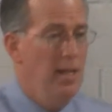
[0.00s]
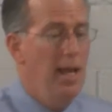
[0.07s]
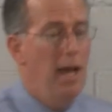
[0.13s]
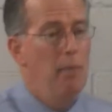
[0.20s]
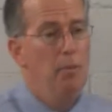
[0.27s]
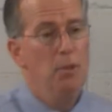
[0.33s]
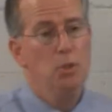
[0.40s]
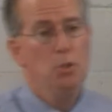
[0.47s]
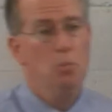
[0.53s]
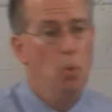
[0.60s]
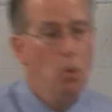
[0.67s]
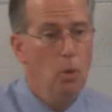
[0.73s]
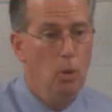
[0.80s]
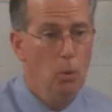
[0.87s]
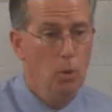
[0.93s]
how much
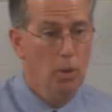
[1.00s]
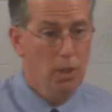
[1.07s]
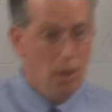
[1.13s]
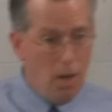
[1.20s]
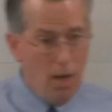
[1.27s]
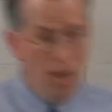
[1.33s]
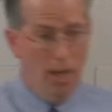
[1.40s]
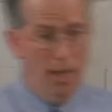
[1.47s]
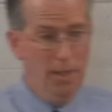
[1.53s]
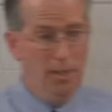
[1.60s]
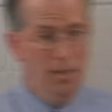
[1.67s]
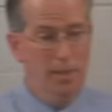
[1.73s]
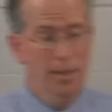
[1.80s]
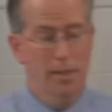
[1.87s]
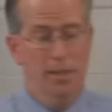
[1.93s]
more will God
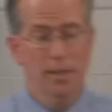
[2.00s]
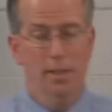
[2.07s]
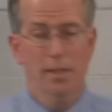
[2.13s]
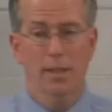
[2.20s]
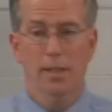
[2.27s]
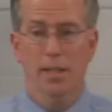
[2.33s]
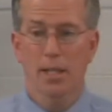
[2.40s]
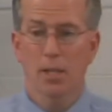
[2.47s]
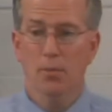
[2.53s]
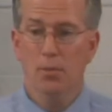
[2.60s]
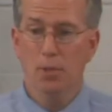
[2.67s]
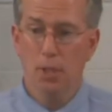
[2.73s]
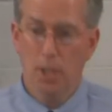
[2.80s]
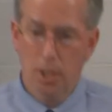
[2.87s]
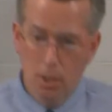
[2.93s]
give
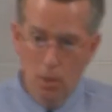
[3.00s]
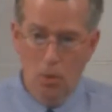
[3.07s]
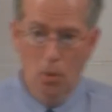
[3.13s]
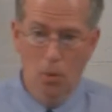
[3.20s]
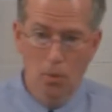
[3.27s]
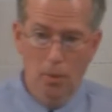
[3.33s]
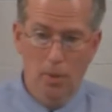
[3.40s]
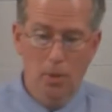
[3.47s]
to you